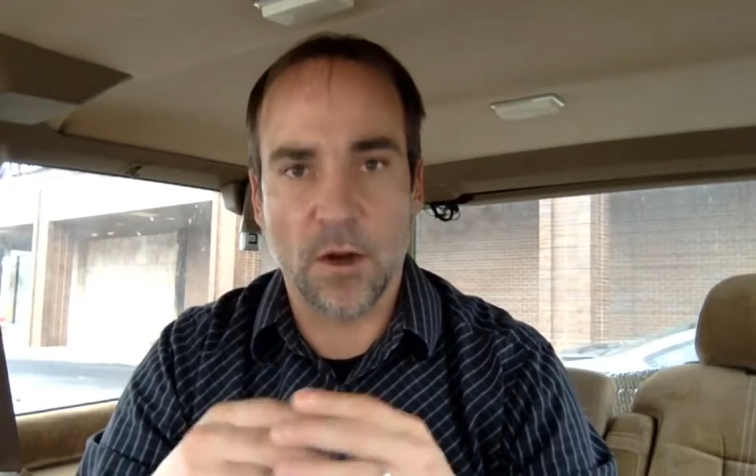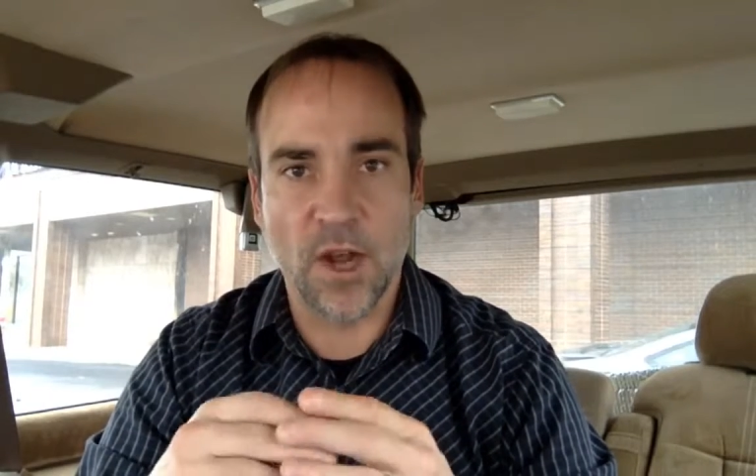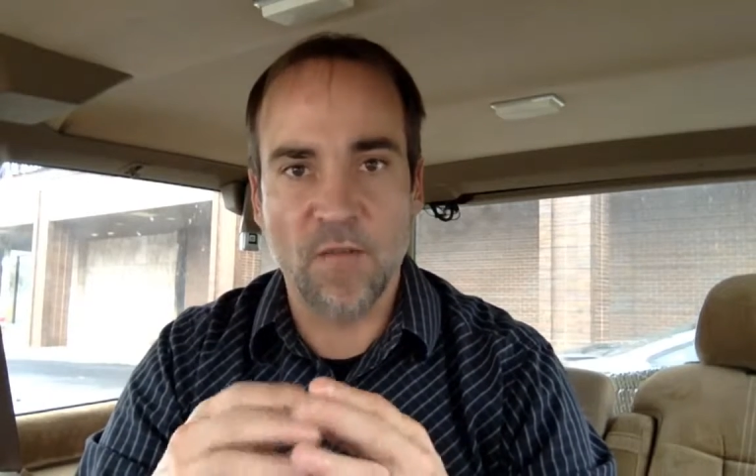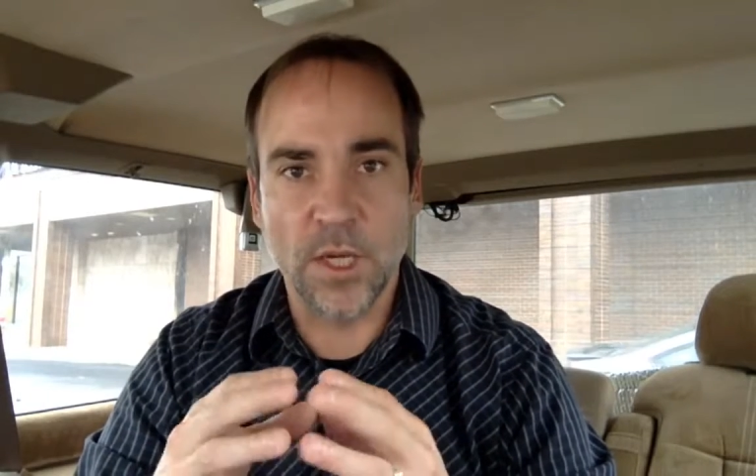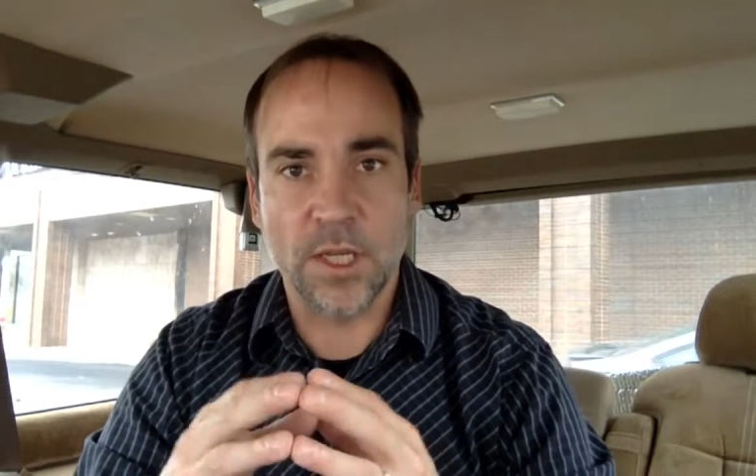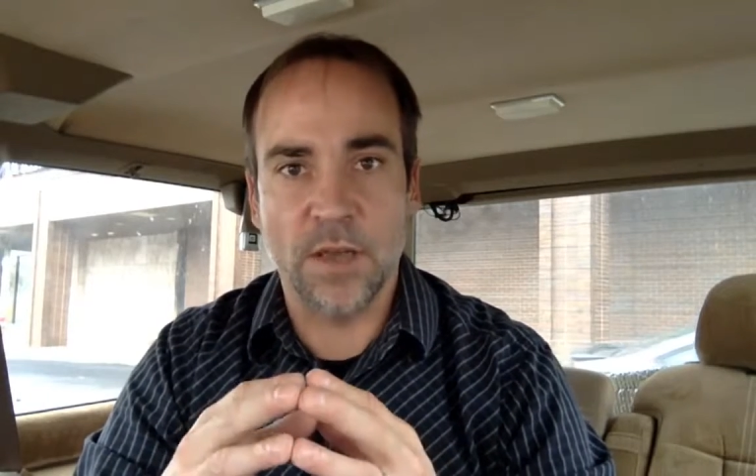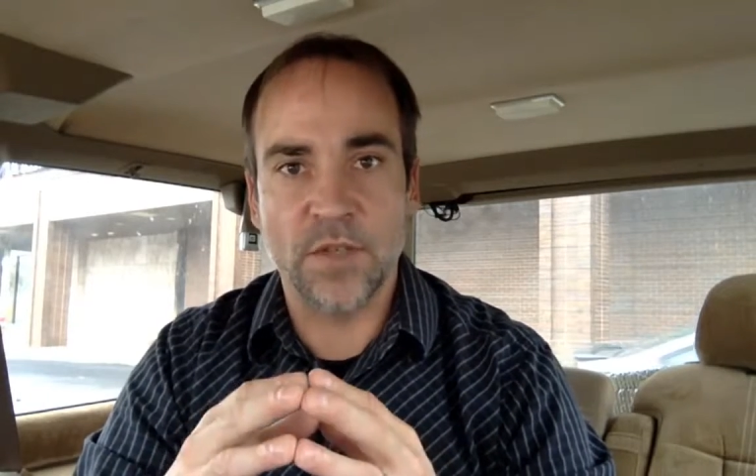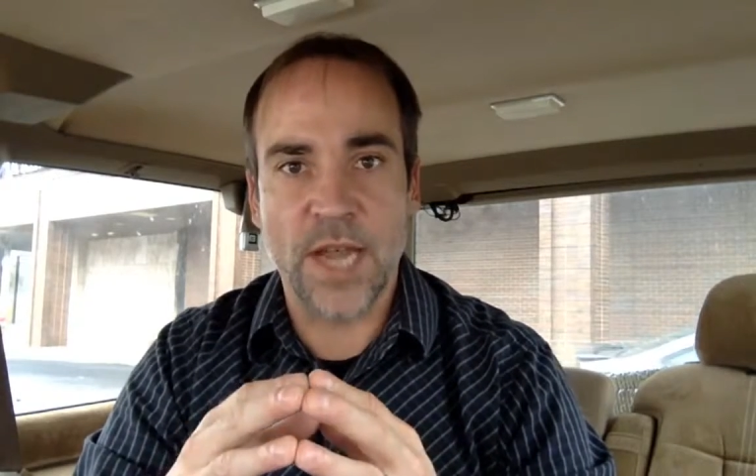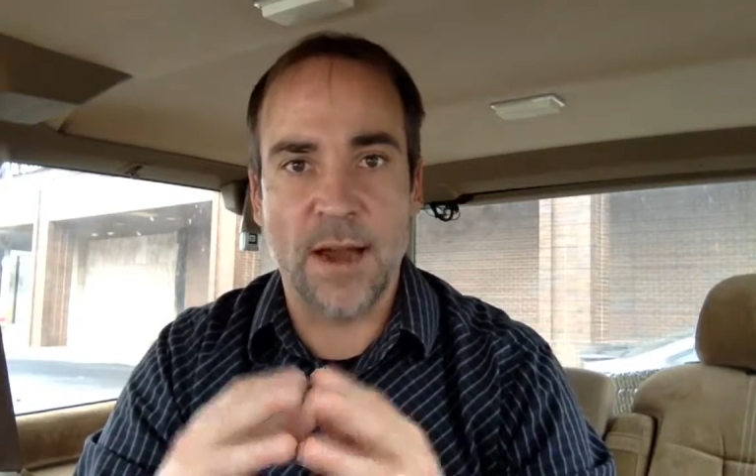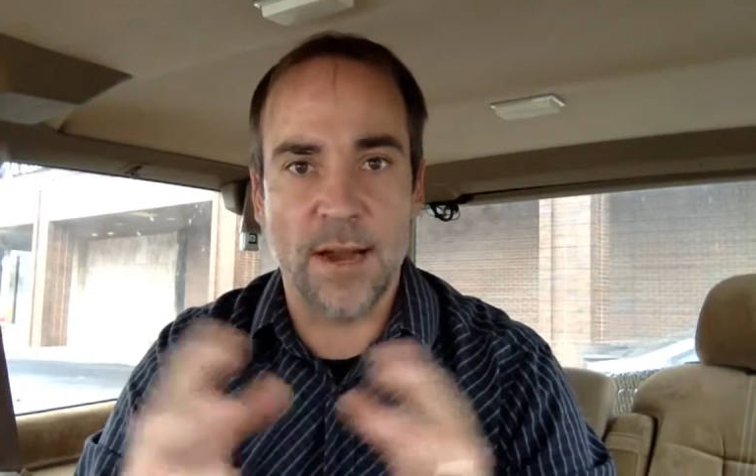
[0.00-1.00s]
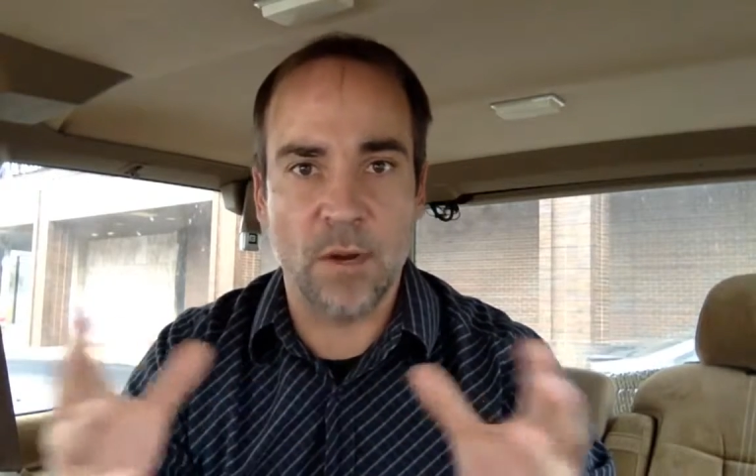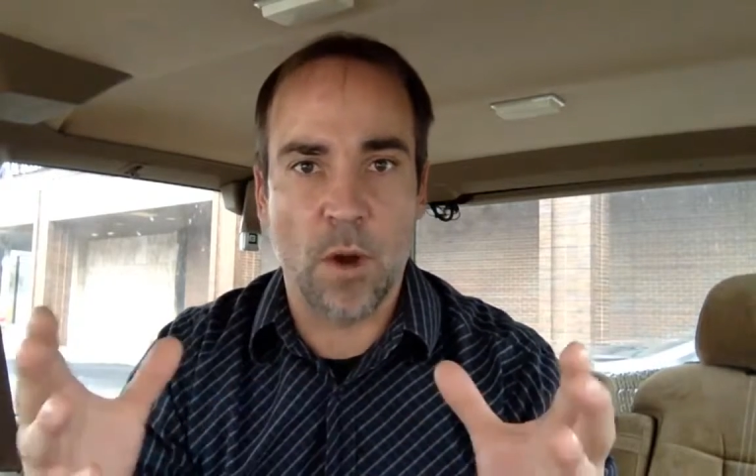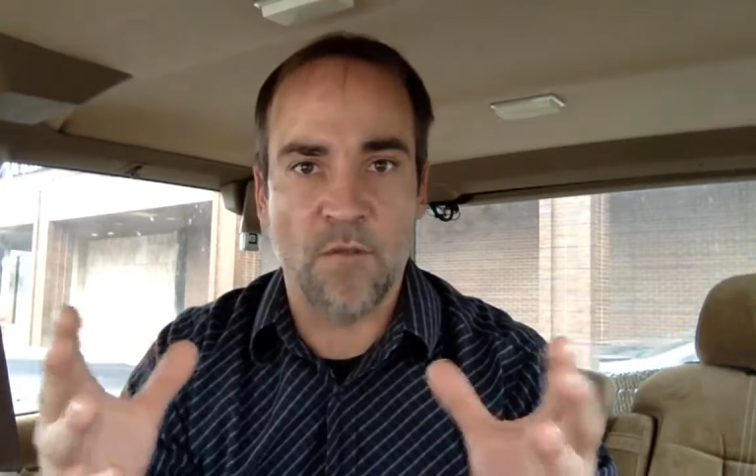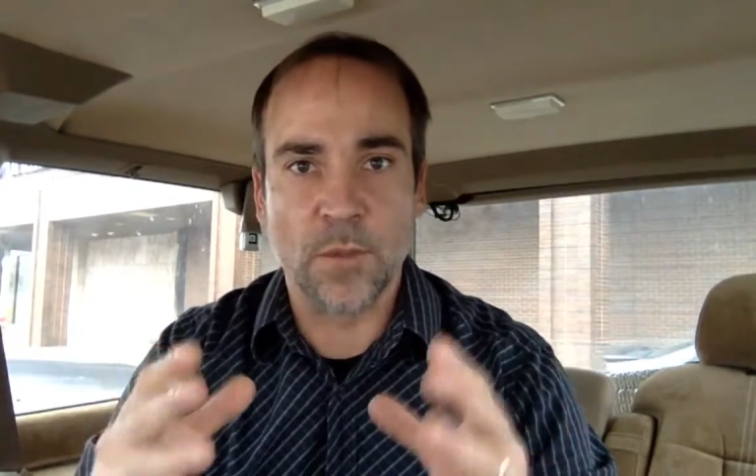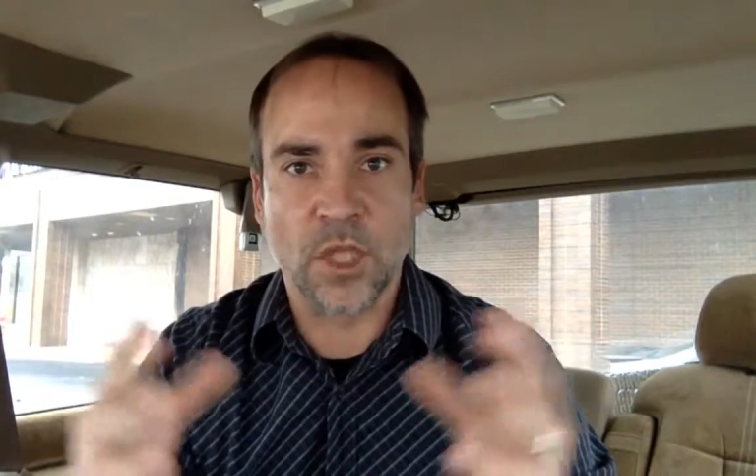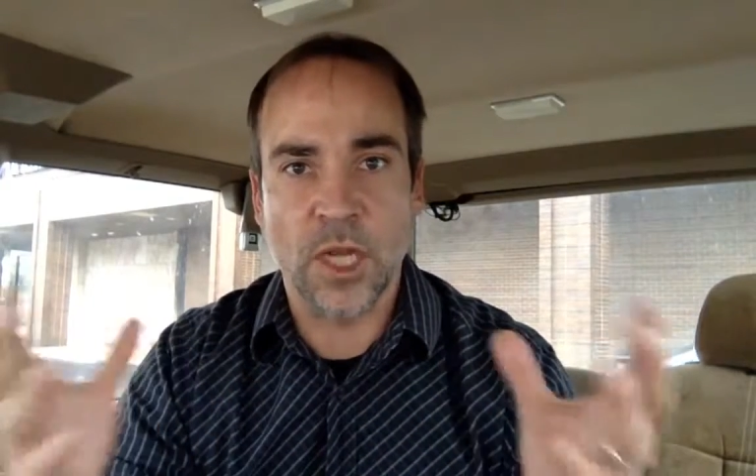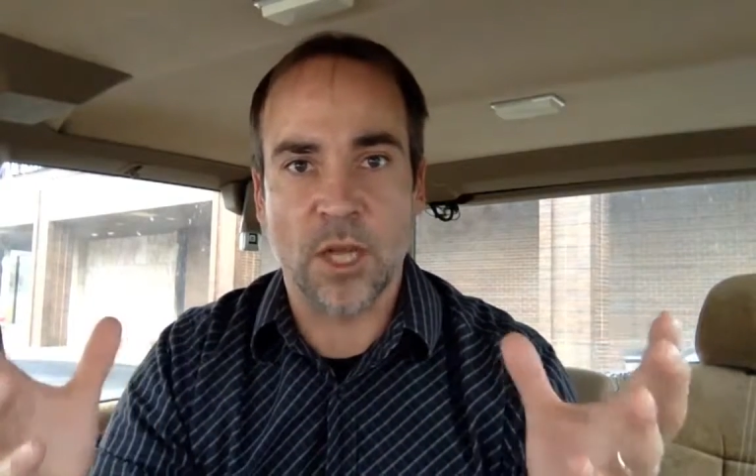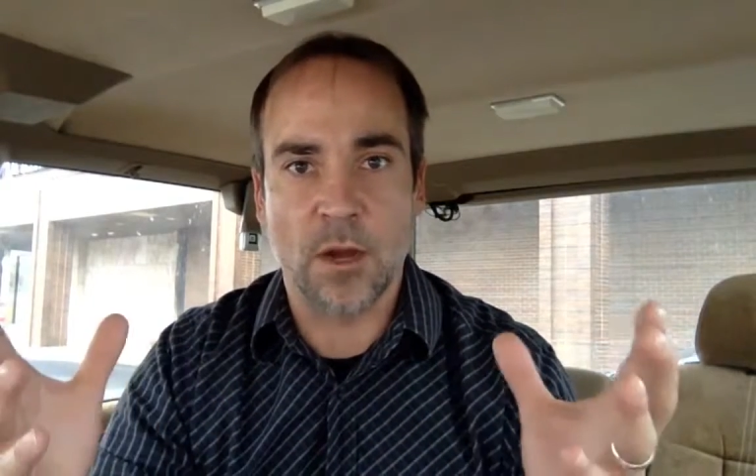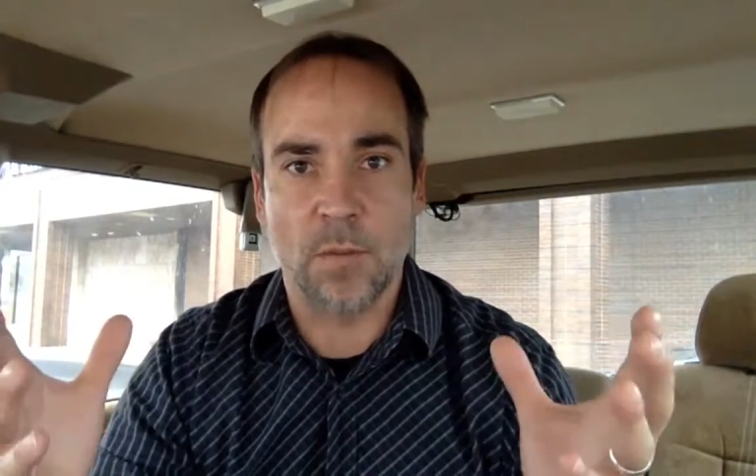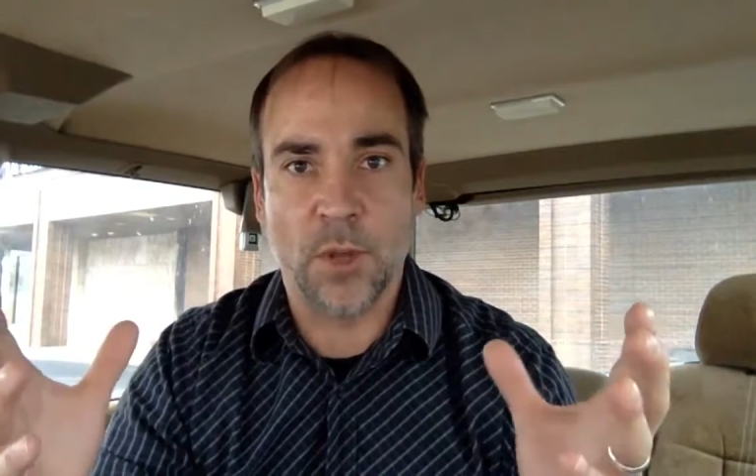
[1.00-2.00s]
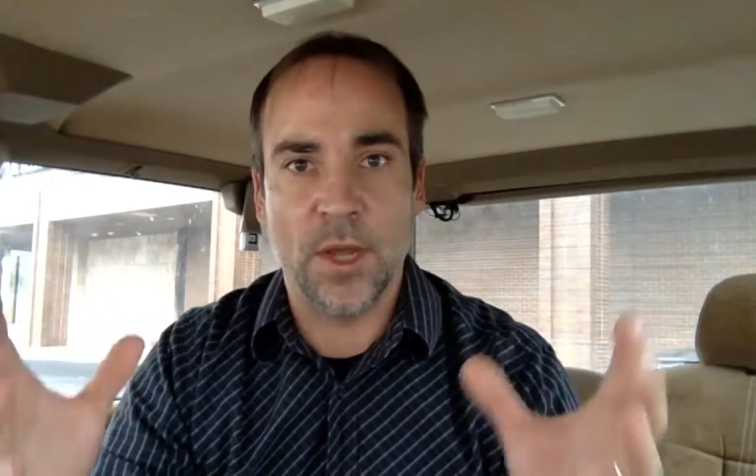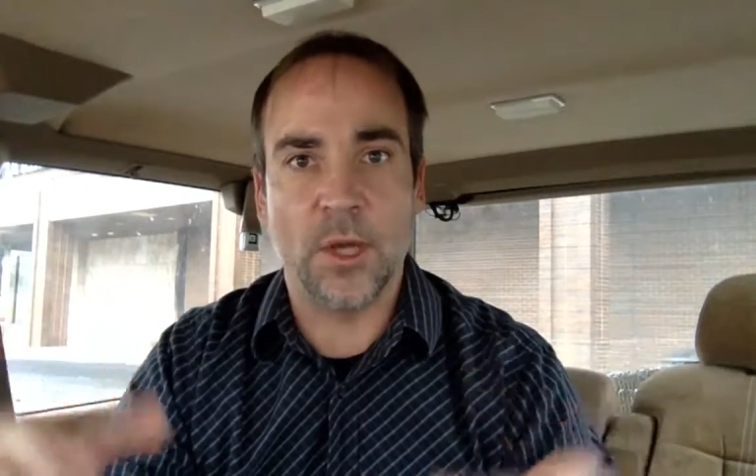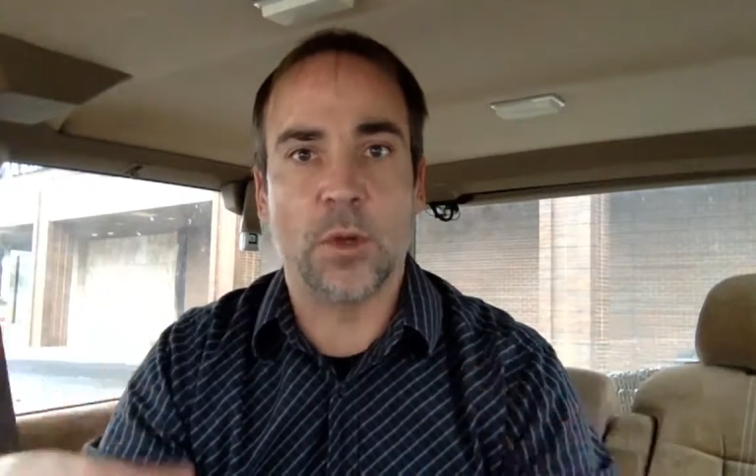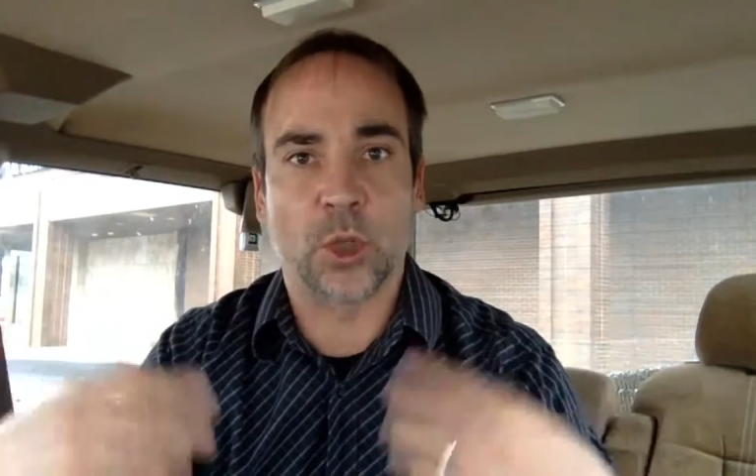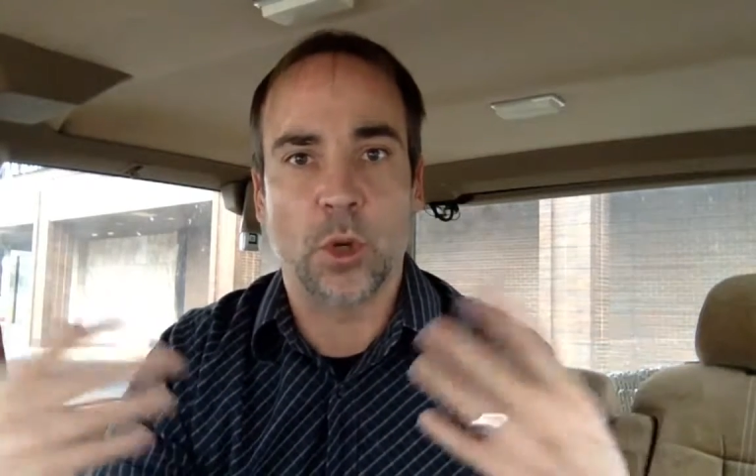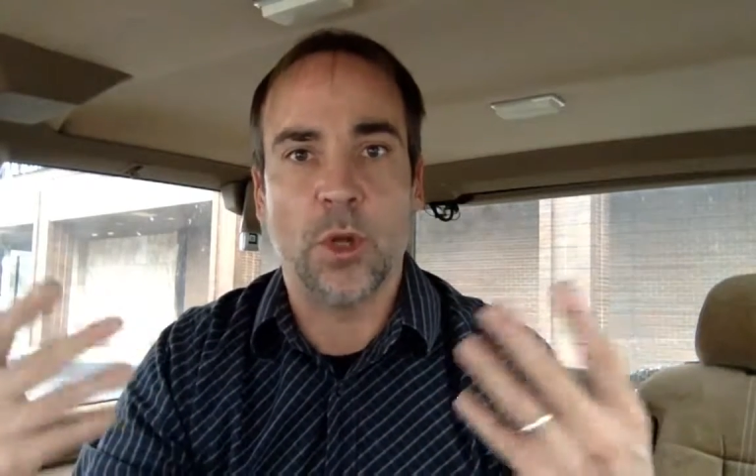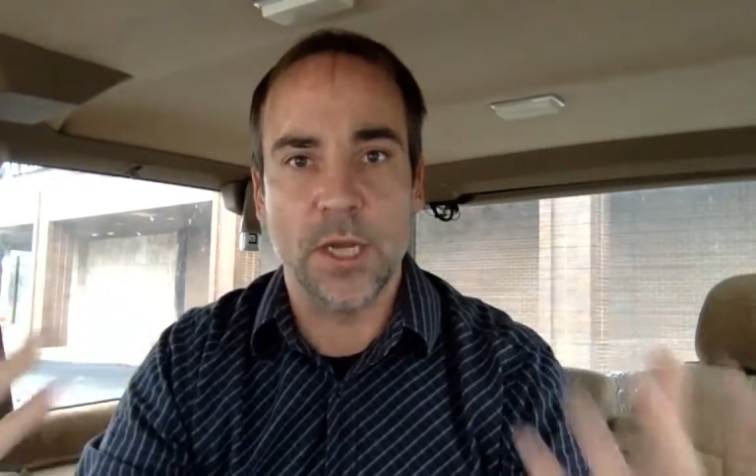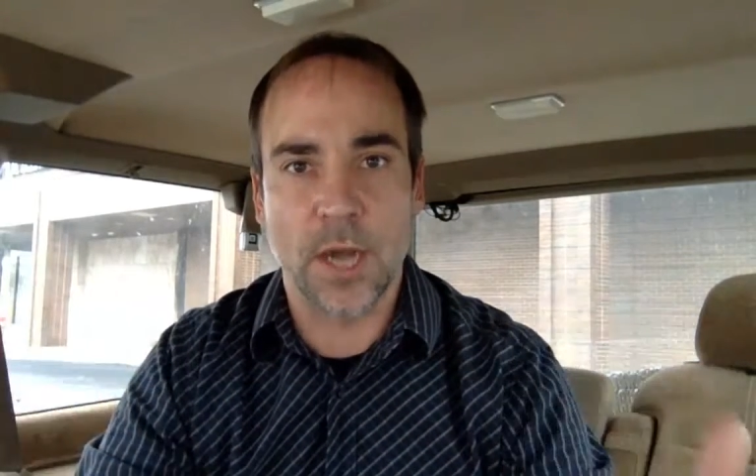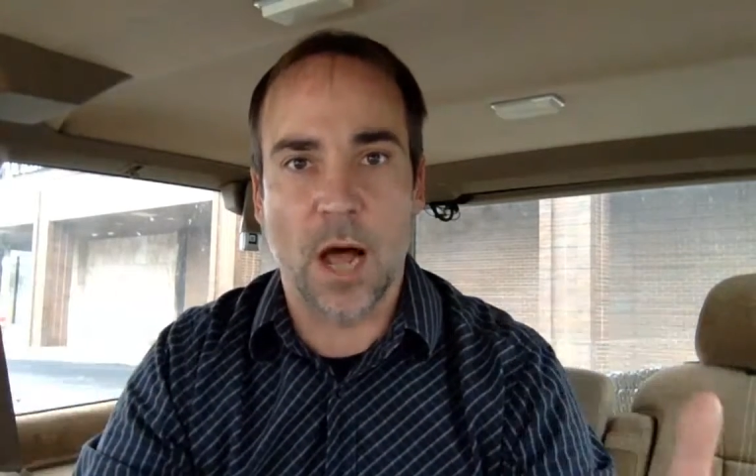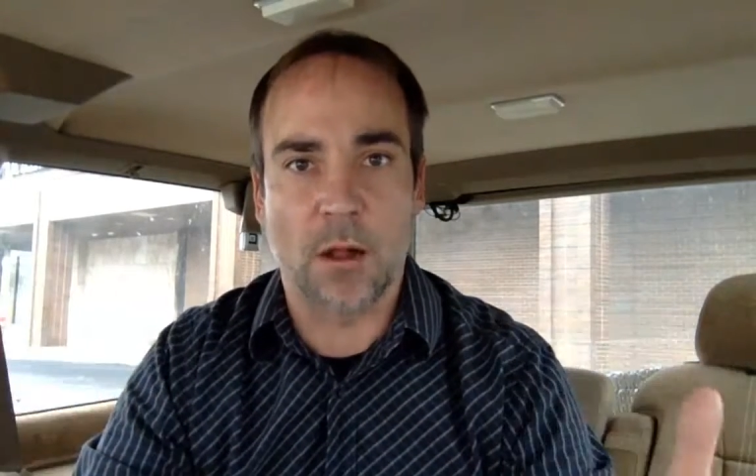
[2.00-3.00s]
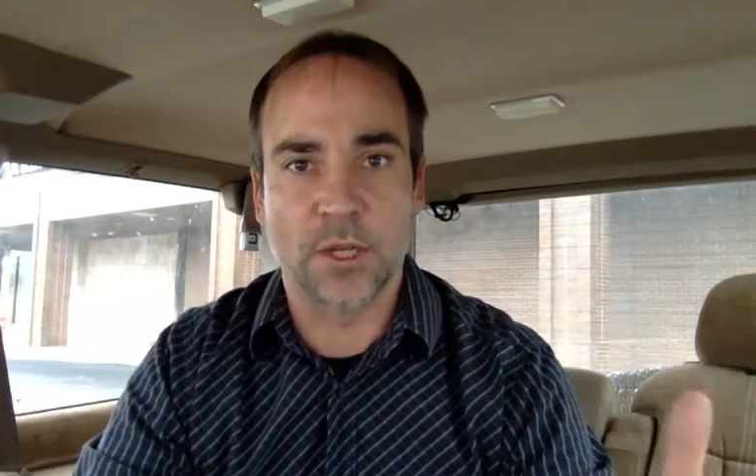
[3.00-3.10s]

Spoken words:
Our government gives out anywhere from $600 billion to $1 trillion